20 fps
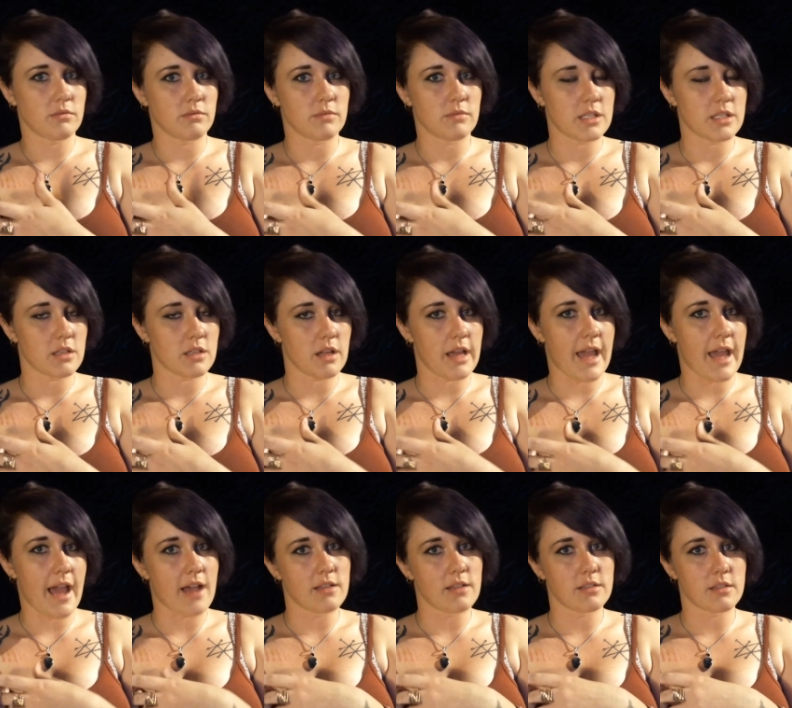That's all I
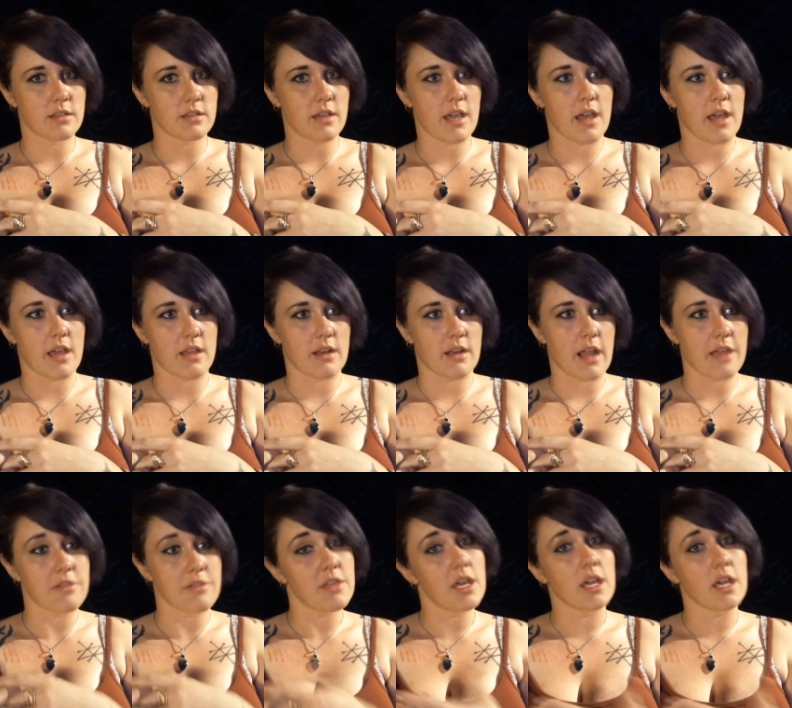ask. And I
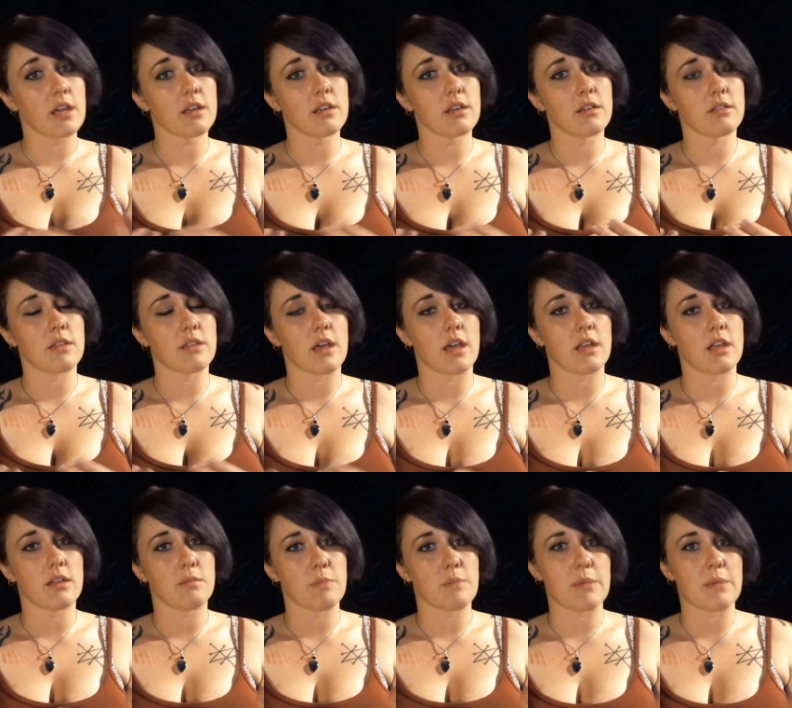think that
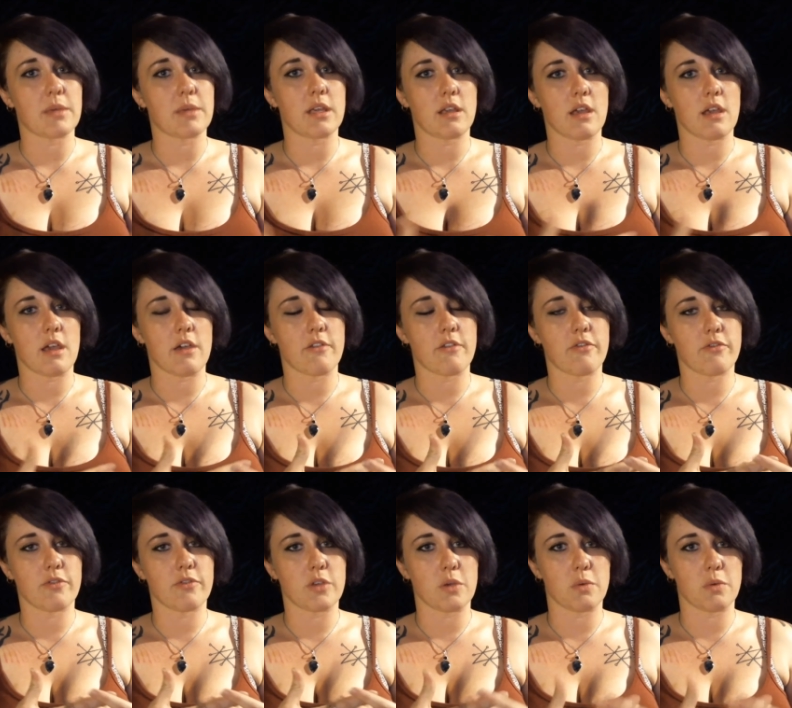maybe if
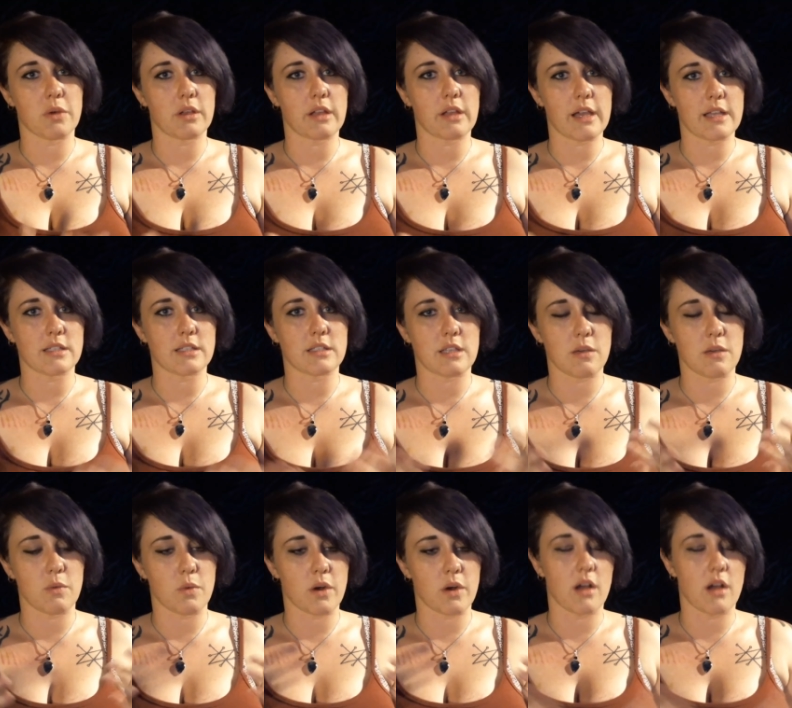you realize that
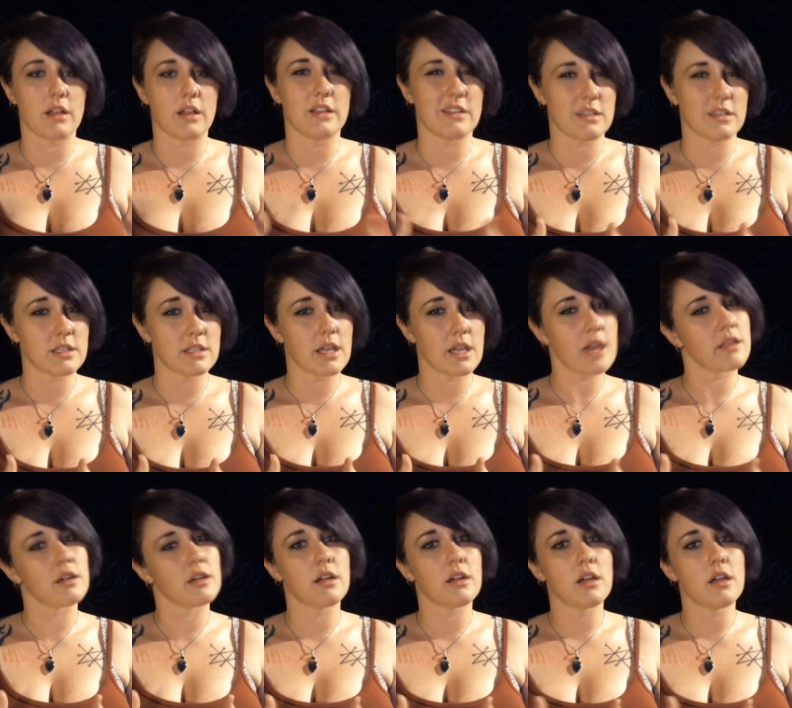we're all in this
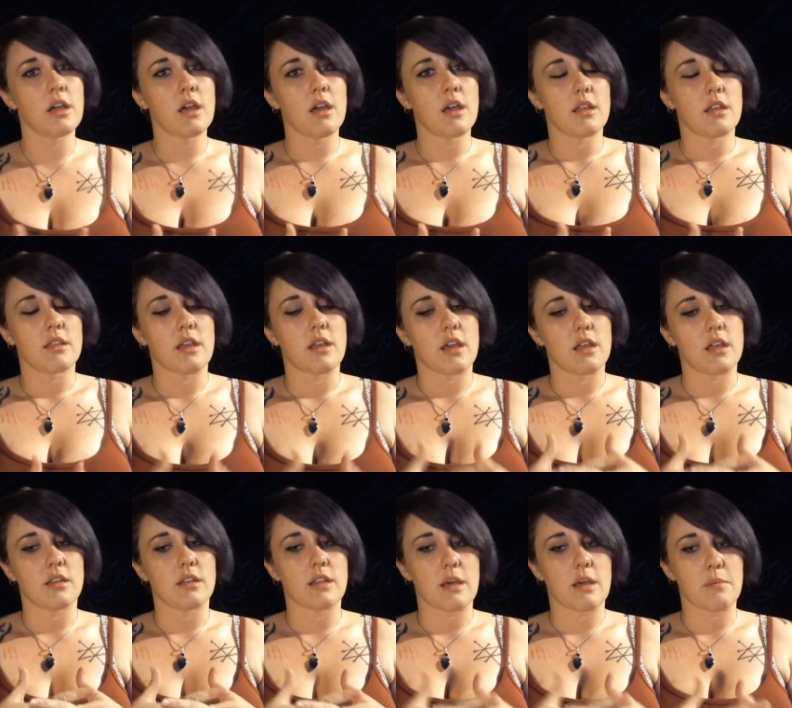together,
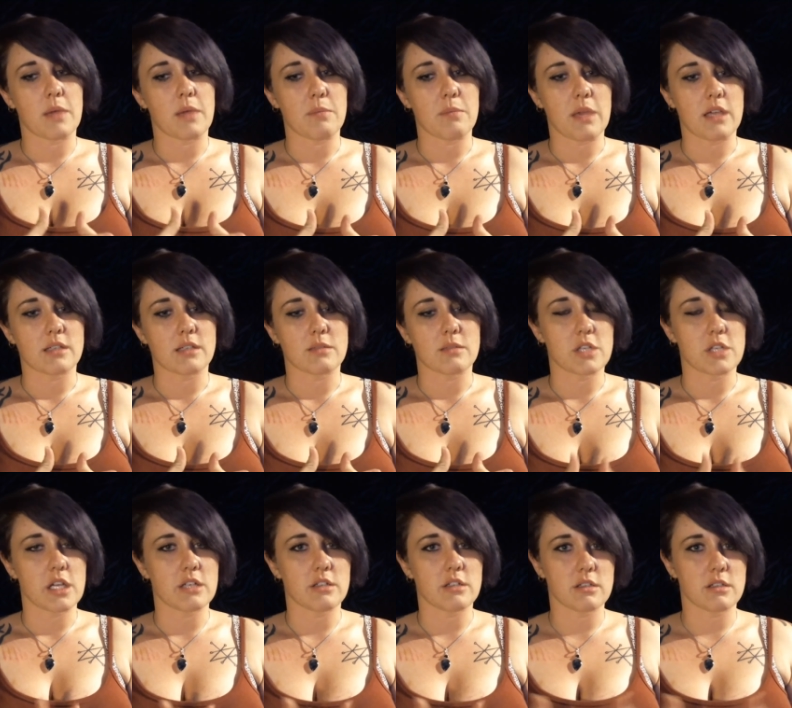that might make some
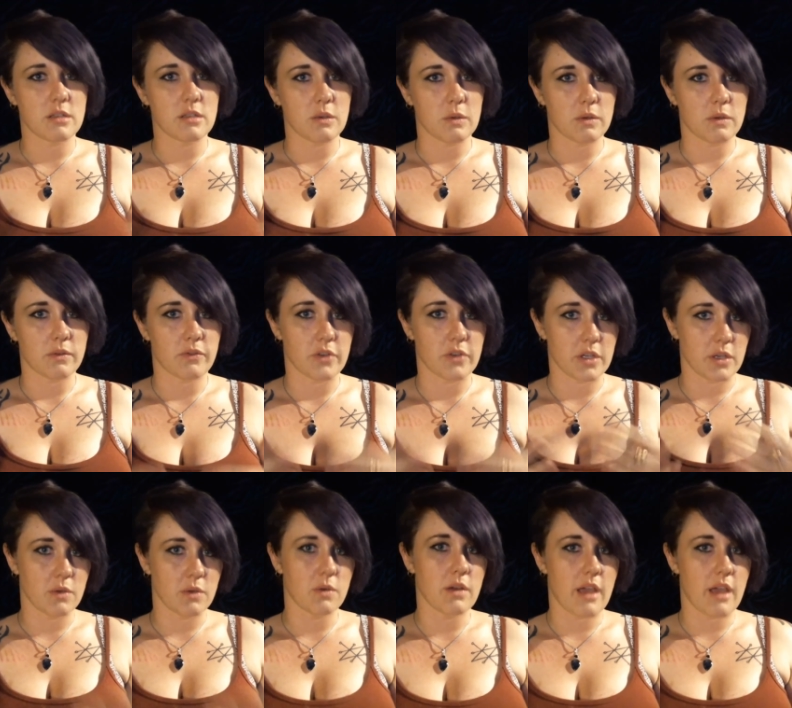changes too, for
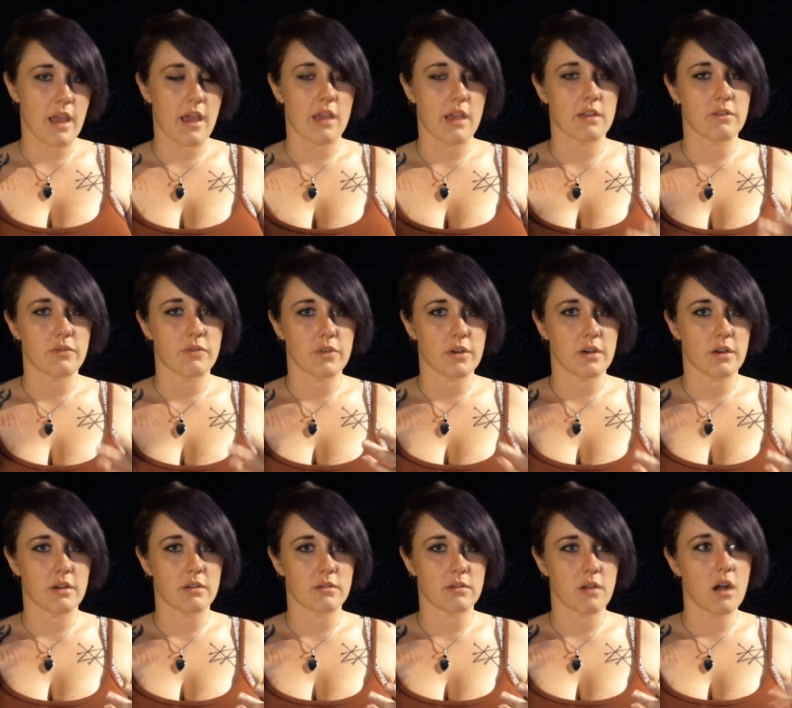you and
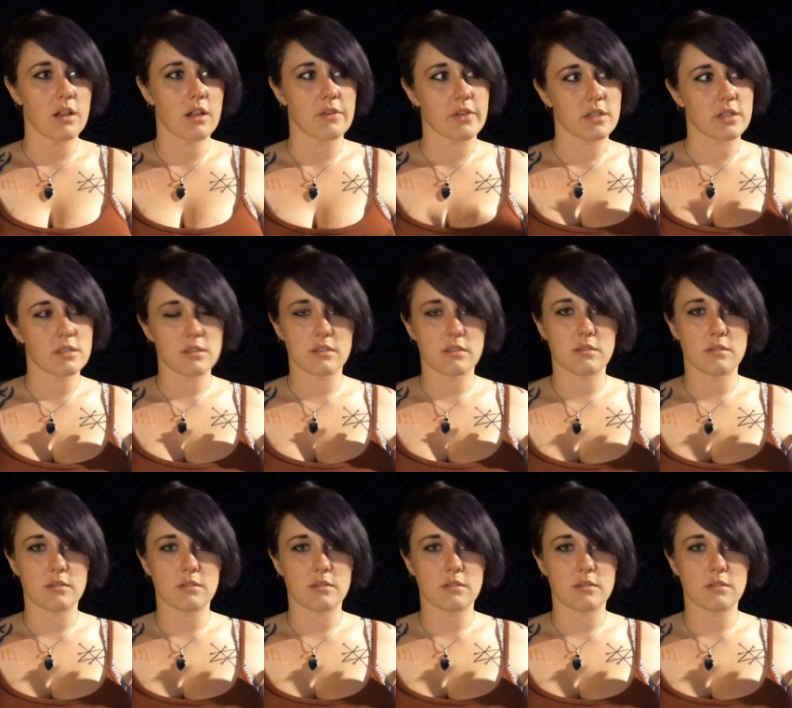for all of us.